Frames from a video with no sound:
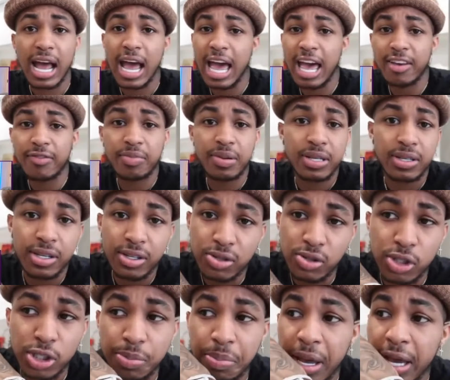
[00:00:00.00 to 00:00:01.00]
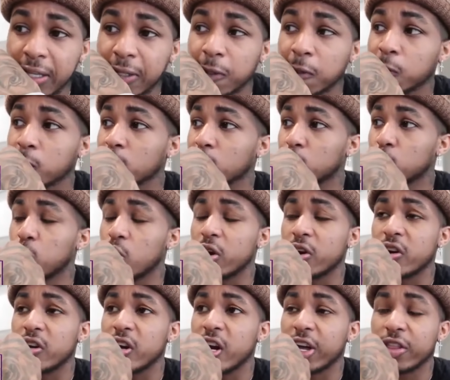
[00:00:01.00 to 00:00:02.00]
I have been disrespected to
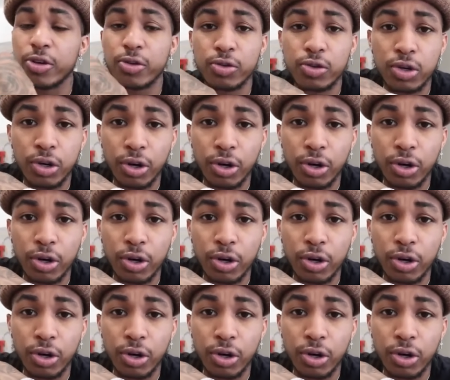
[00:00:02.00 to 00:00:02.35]
another